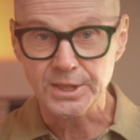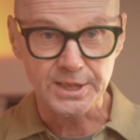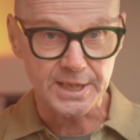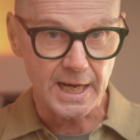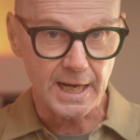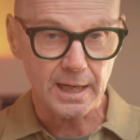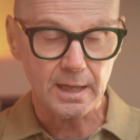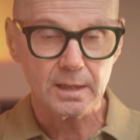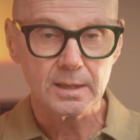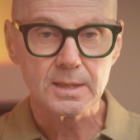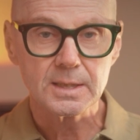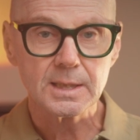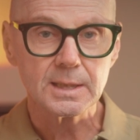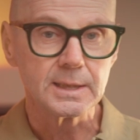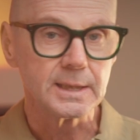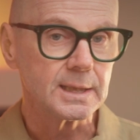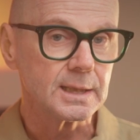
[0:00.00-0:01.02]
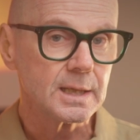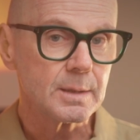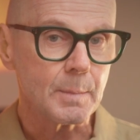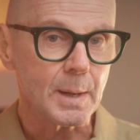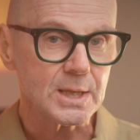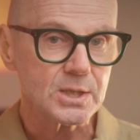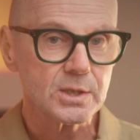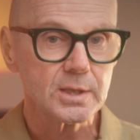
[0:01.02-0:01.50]
Der is clearly
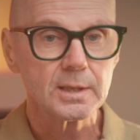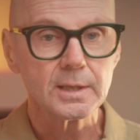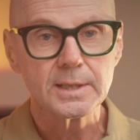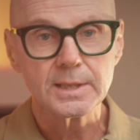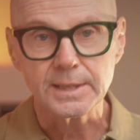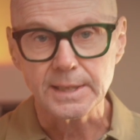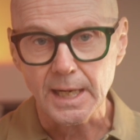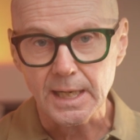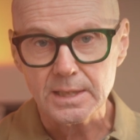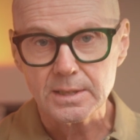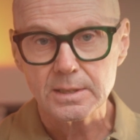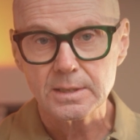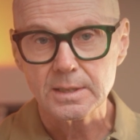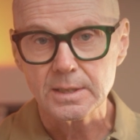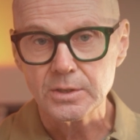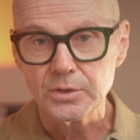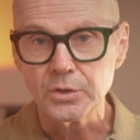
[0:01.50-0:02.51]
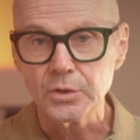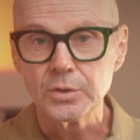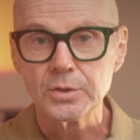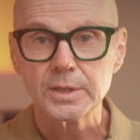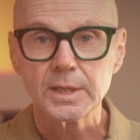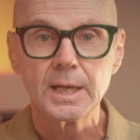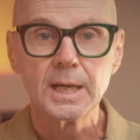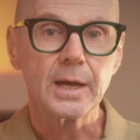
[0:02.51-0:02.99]
masculine, das is
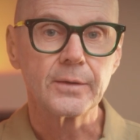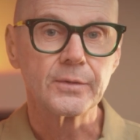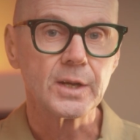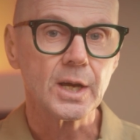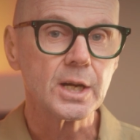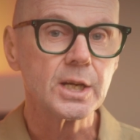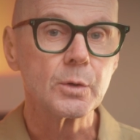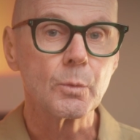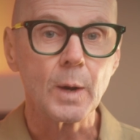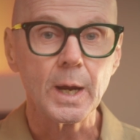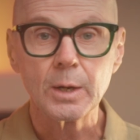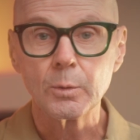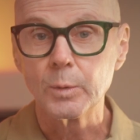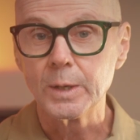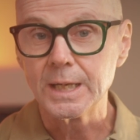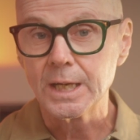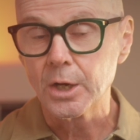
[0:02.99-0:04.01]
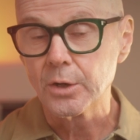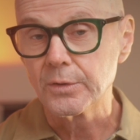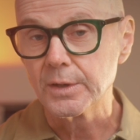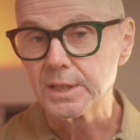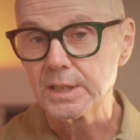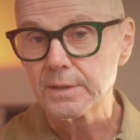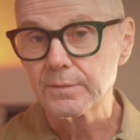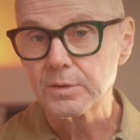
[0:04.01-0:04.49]
neuter, and the only way we know the
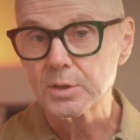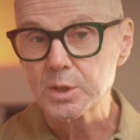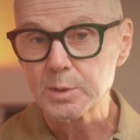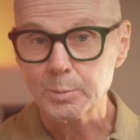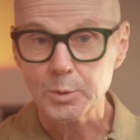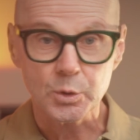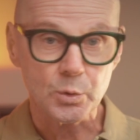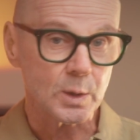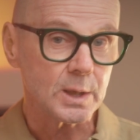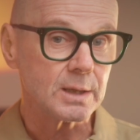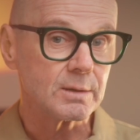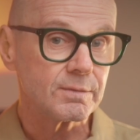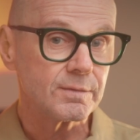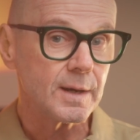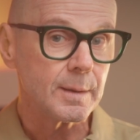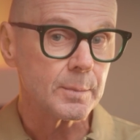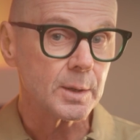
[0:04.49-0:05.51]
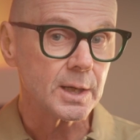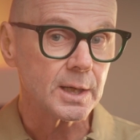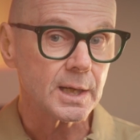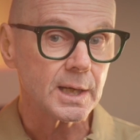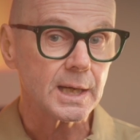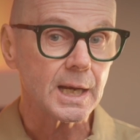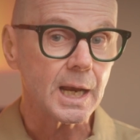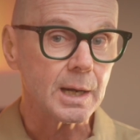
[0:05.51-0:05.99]
difference between
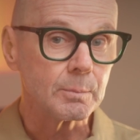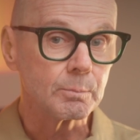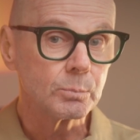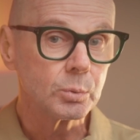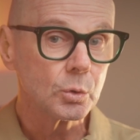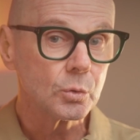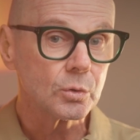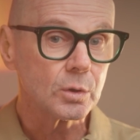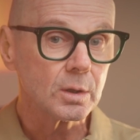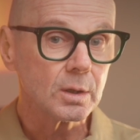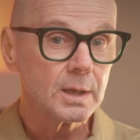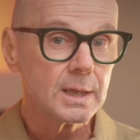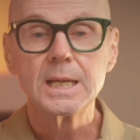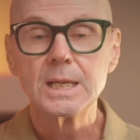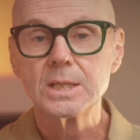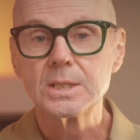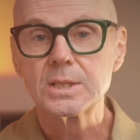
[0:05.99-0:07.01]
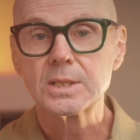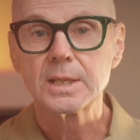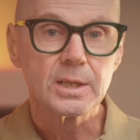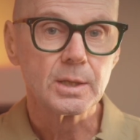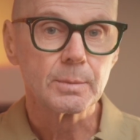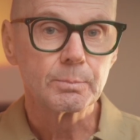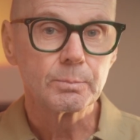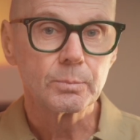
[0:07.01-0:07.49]
feminine and plural is
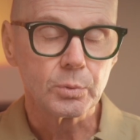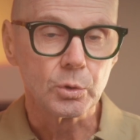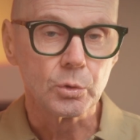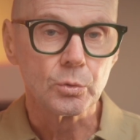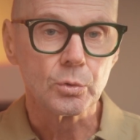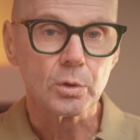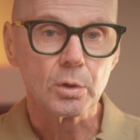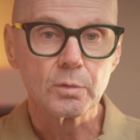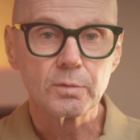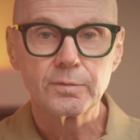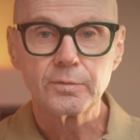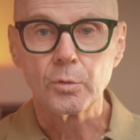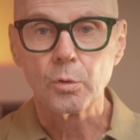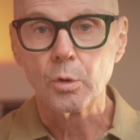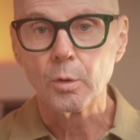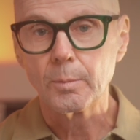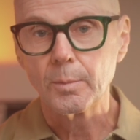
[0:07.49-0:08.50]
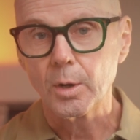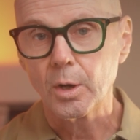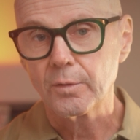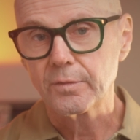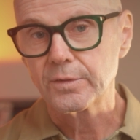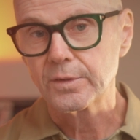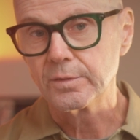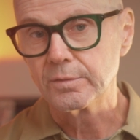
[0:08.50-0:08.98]
the plural form
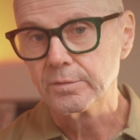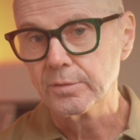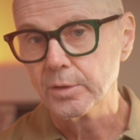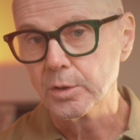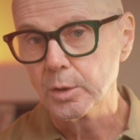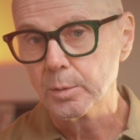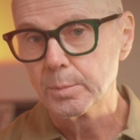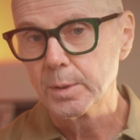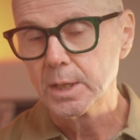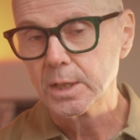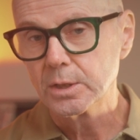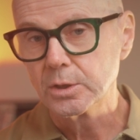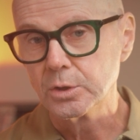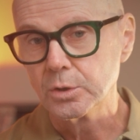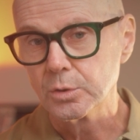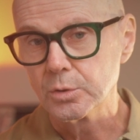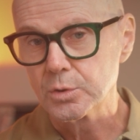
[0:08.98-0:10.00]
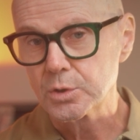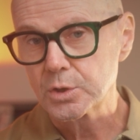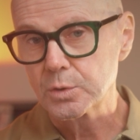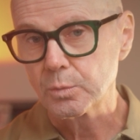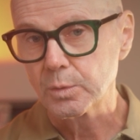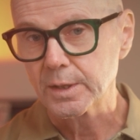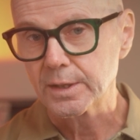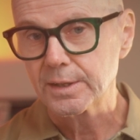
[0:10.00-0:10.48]
of the verb used
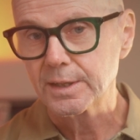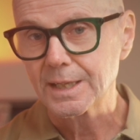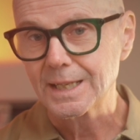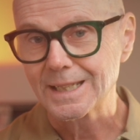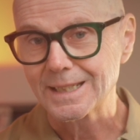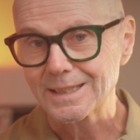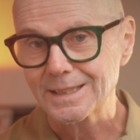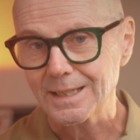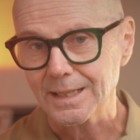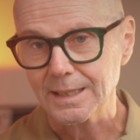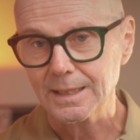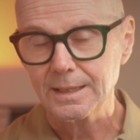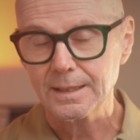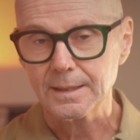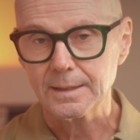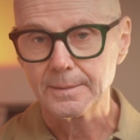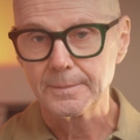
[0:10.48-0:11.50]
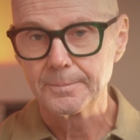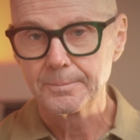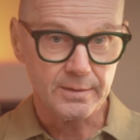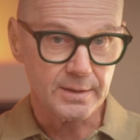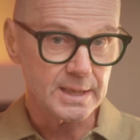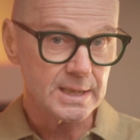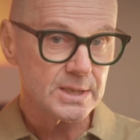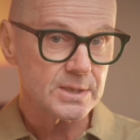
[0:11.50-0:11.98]
with Getränke.
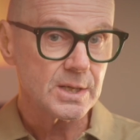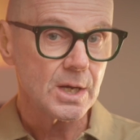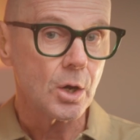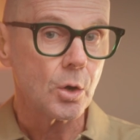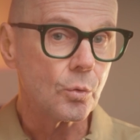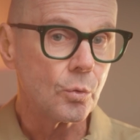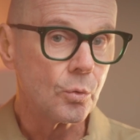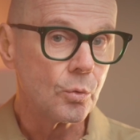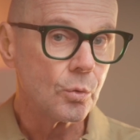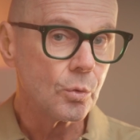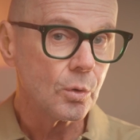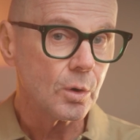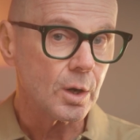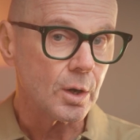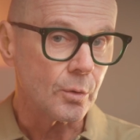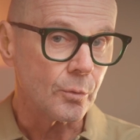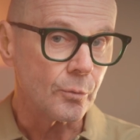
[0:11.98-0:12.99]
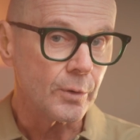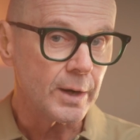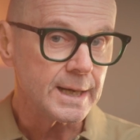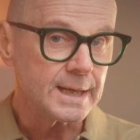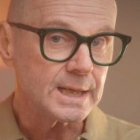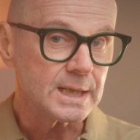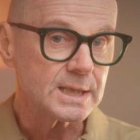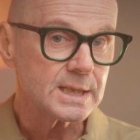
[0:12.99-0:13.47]
These all
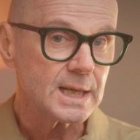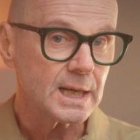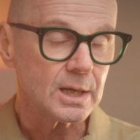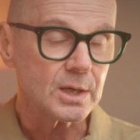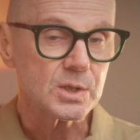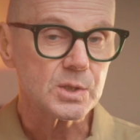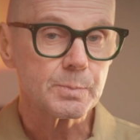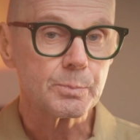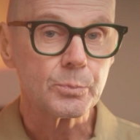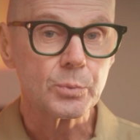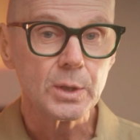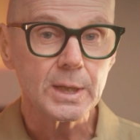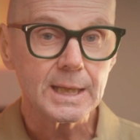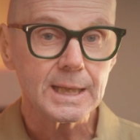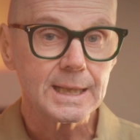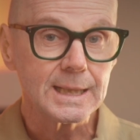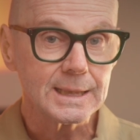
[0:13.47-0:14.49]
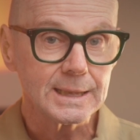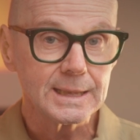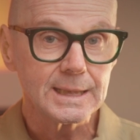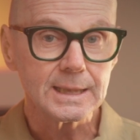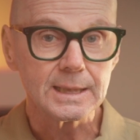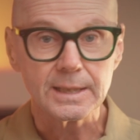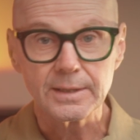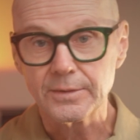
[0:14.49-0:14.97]
already tell us pretty
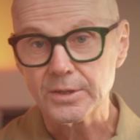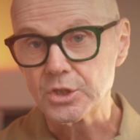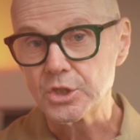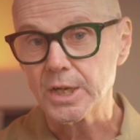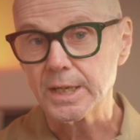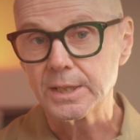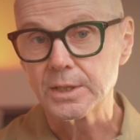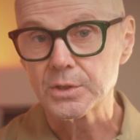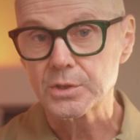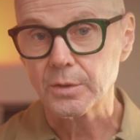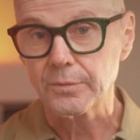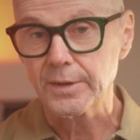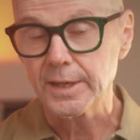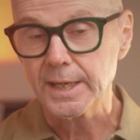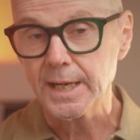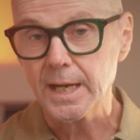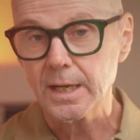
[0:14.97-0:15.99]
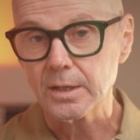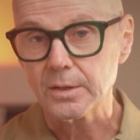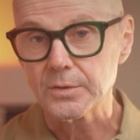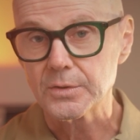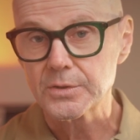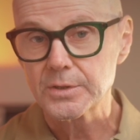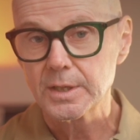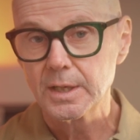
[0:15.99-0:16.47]
clearly the genders of the
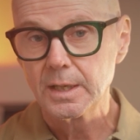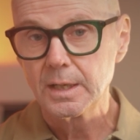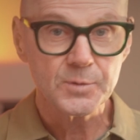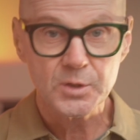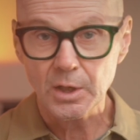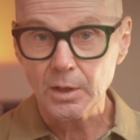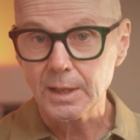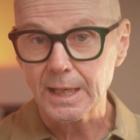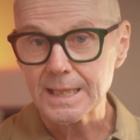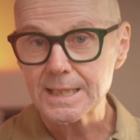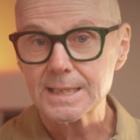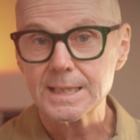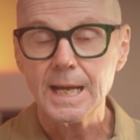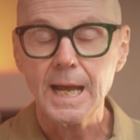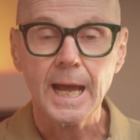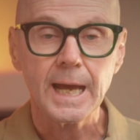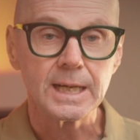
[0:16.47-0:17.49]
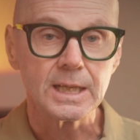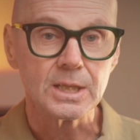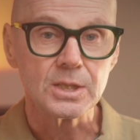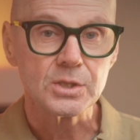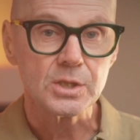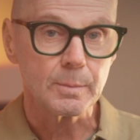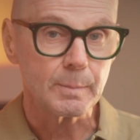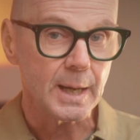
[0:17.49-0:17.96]
nouns. So let's add in
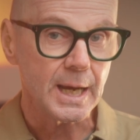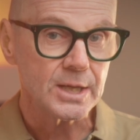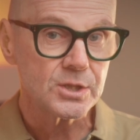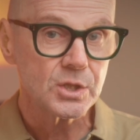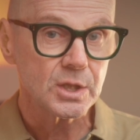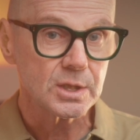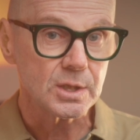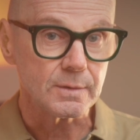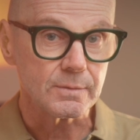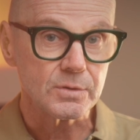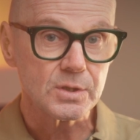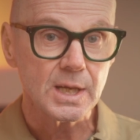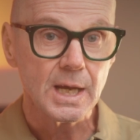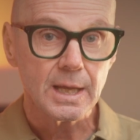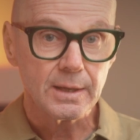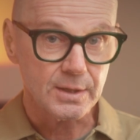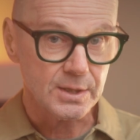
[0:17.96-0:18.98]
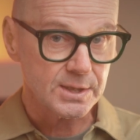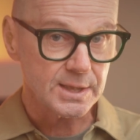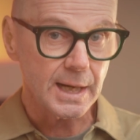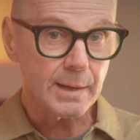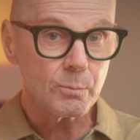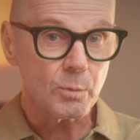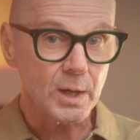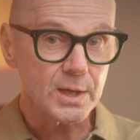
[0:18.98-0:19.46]
some adjectives, the
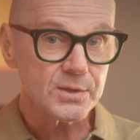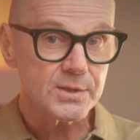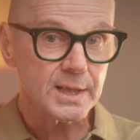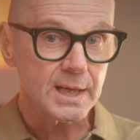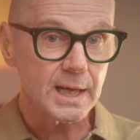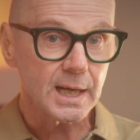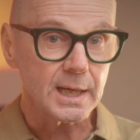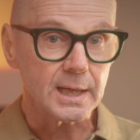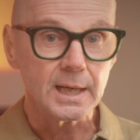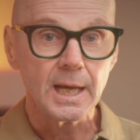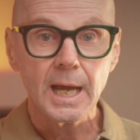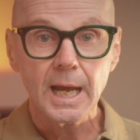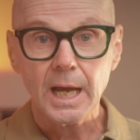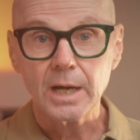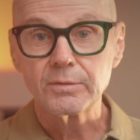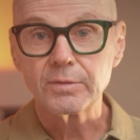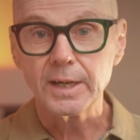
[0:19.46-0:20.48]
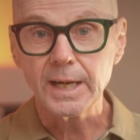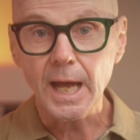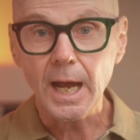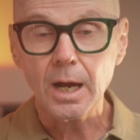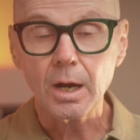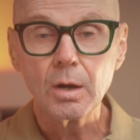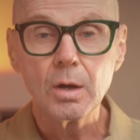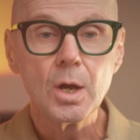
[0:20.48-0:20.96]
same ones again, and for
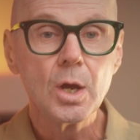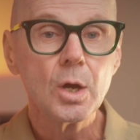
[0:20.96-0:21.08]
now